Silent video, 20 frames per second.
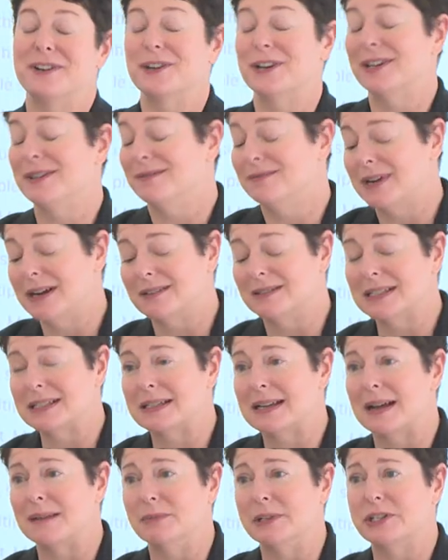very
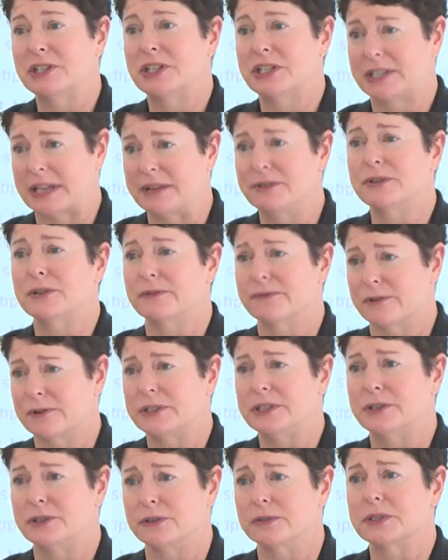well-established Center for
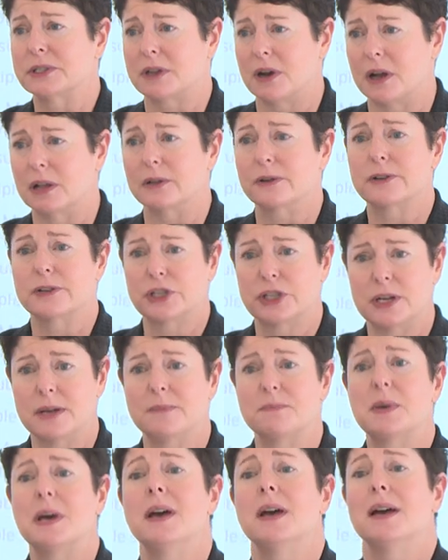Digital
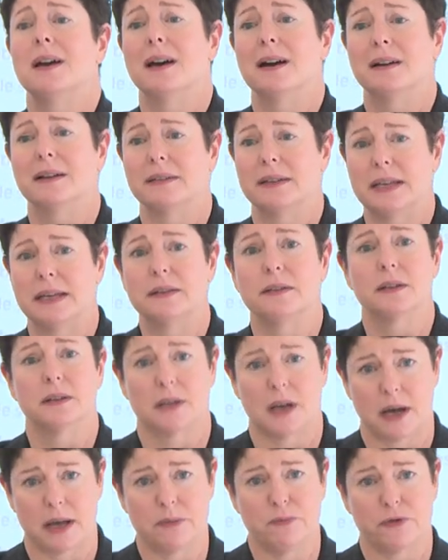Scholarship uh, in the
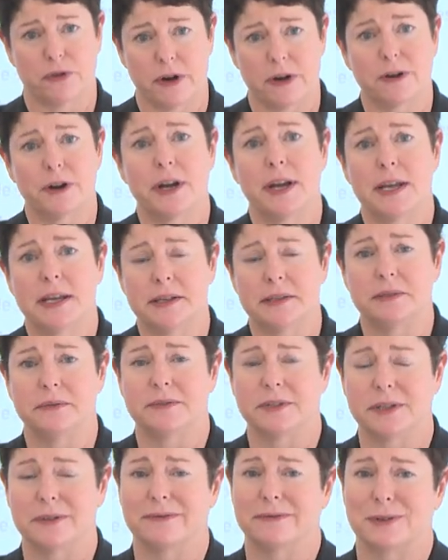library,
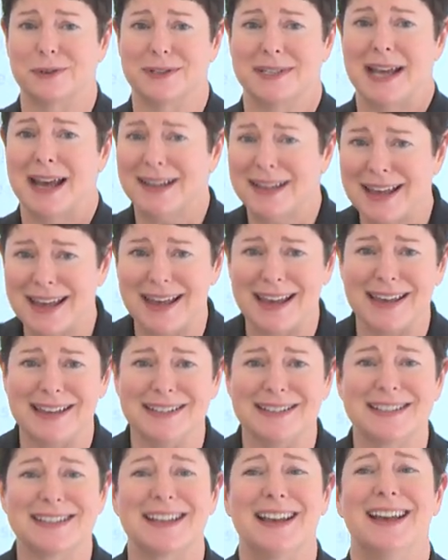and so for
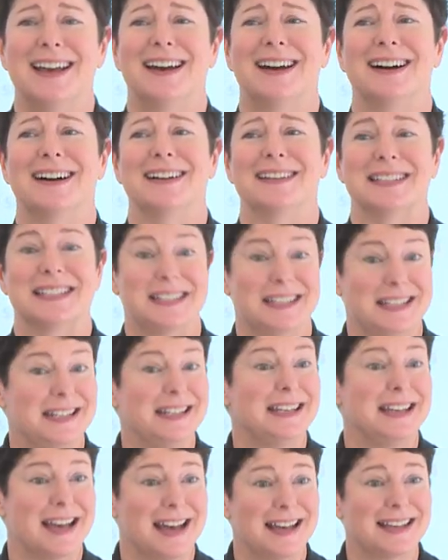decades, uh,
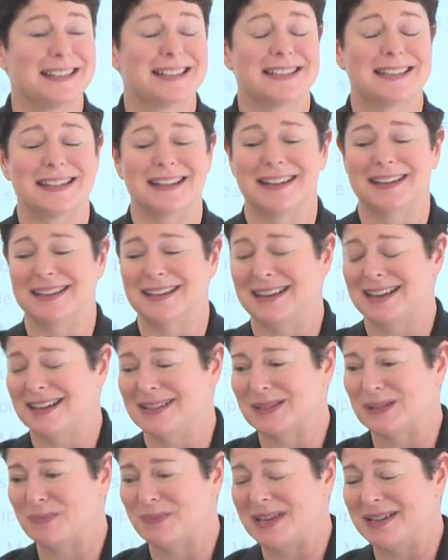CDS uh,
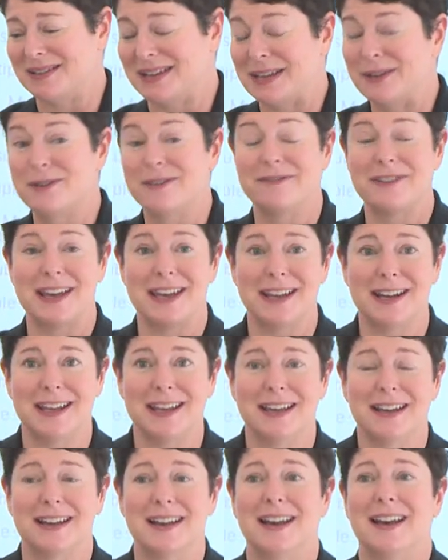has been
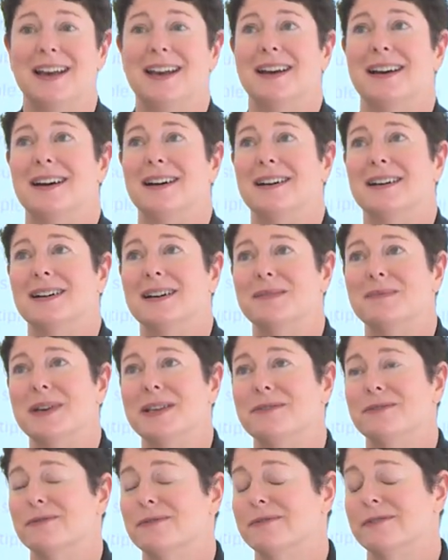innovating um,
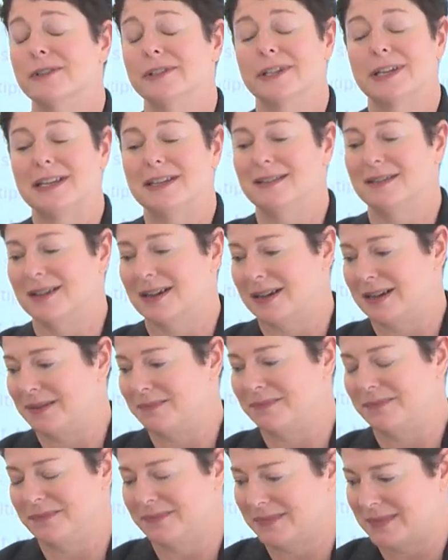and really,
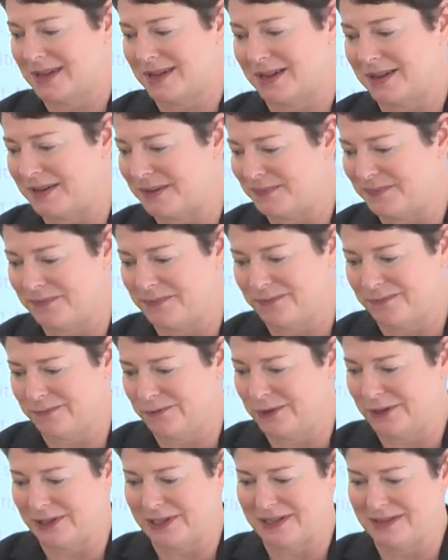um, um,
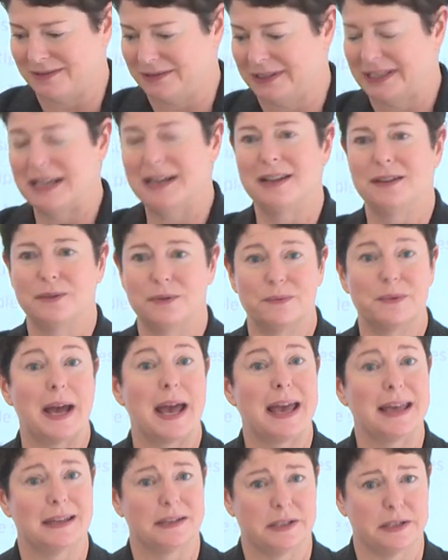really leading the
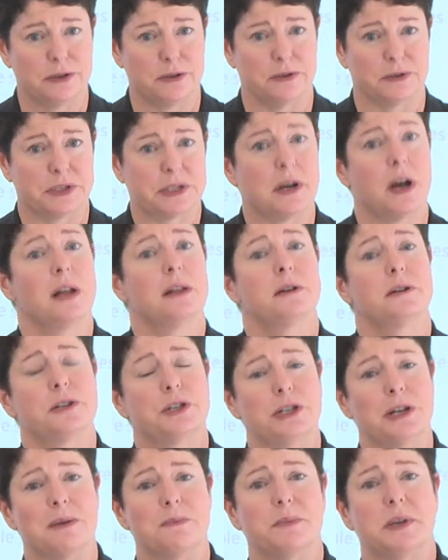way in digital
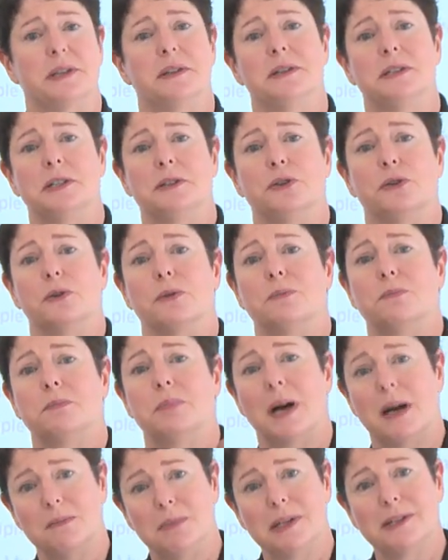scholarship, but the digital
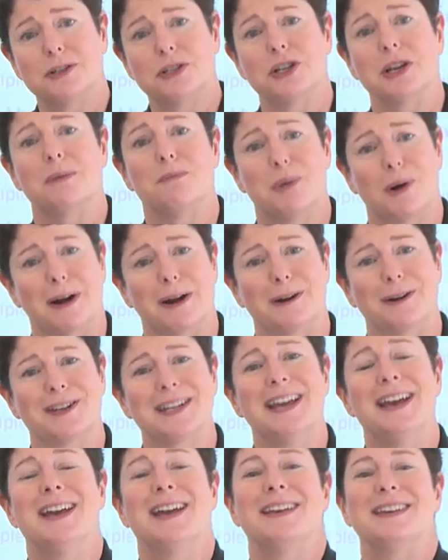publishing part
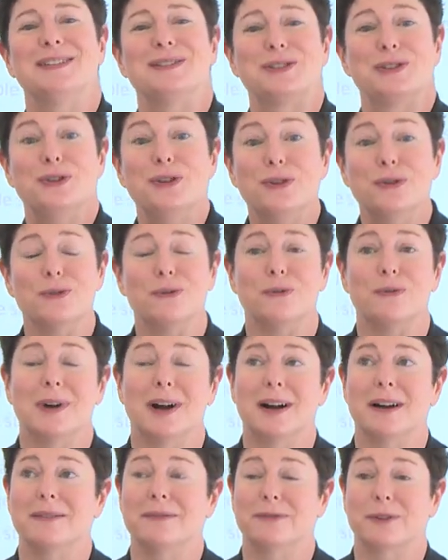is new
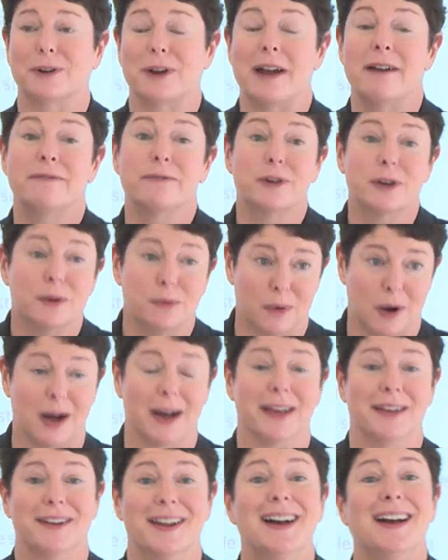uh, for
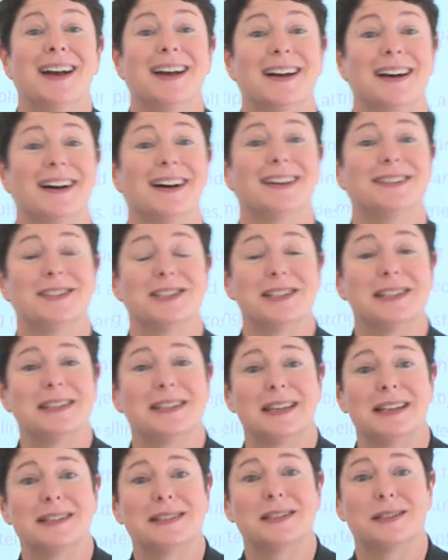everyone uh, just
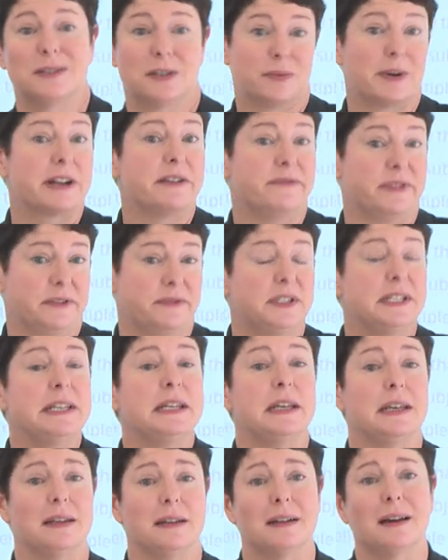since
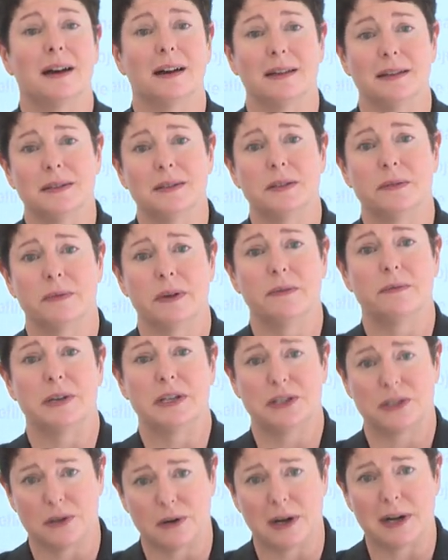2015 uh, is when
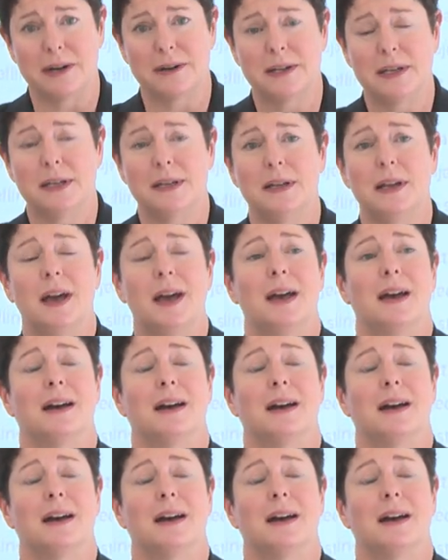we started.